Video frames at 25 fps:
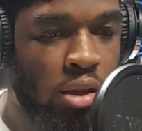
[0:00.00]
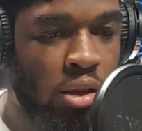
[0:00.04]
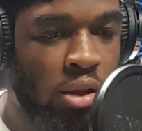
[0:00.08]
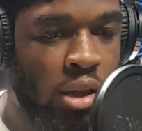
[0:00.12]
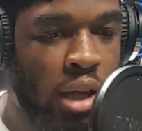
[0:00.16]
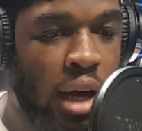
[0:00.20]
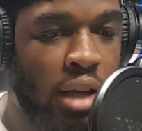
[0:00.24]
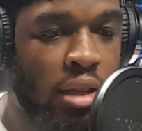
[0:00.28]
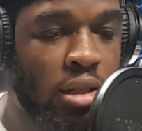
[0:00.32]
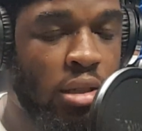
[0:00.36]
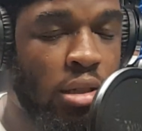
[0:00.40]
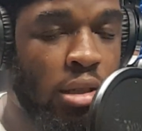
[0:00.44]

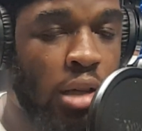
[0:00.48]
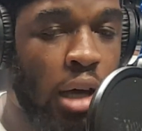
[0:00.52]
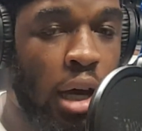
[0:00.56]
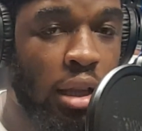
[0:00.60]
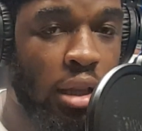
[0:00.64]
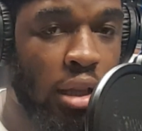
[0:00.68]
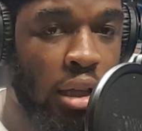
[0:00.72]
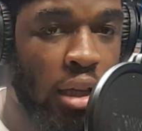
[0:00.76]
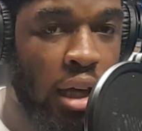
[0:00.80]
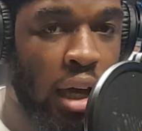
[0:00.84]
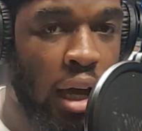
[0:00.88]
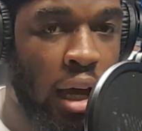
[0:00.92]
that's
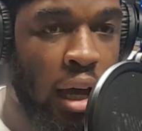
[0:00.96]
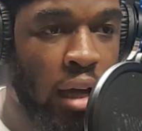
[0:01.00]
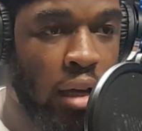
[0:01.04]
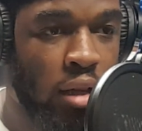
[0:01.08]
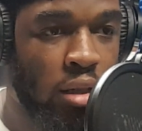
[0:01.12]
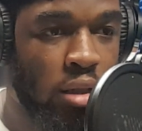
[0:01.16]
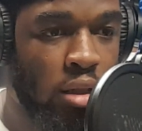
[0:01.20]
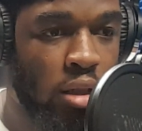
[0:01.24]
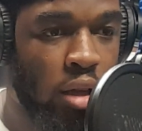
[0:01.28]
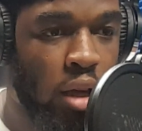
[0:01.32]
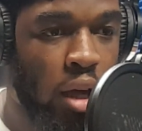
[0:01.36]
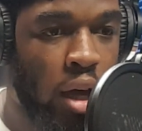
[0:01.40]
not the
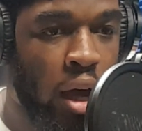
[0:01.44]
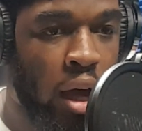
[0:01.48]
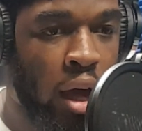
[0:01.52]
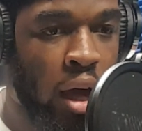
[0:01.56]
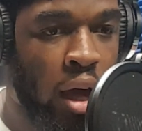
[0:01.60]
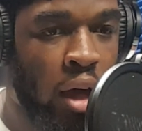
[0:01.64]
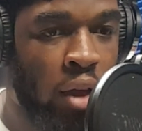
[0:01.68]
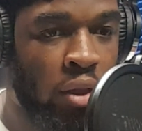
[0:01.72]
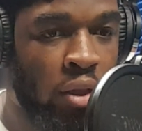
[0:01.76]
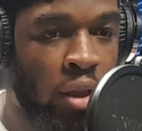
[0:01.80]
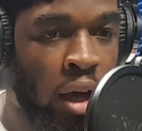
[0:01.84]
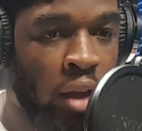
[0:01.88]
case,
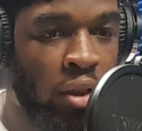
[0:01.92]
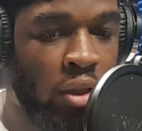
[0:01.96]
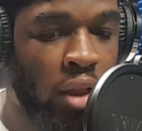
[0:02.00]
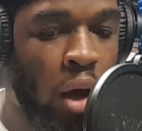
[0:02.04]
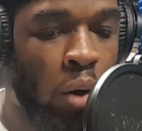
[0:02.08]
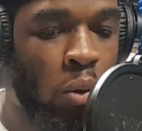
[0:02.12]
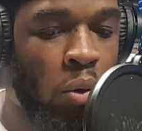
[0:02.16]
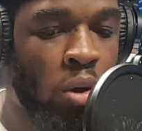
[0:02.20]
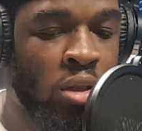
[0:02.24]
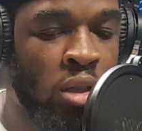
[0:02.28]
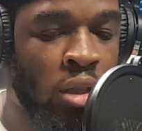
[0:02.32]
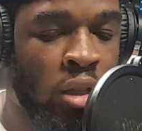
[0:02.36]
and that
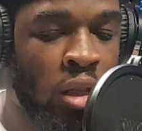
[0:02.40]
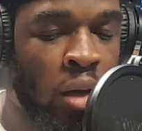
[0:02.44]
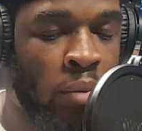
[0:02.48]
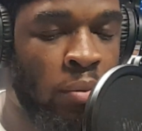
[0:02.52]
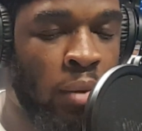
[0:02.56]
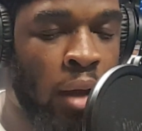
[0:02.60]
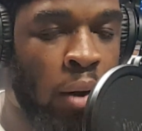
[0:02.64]
wasn't them.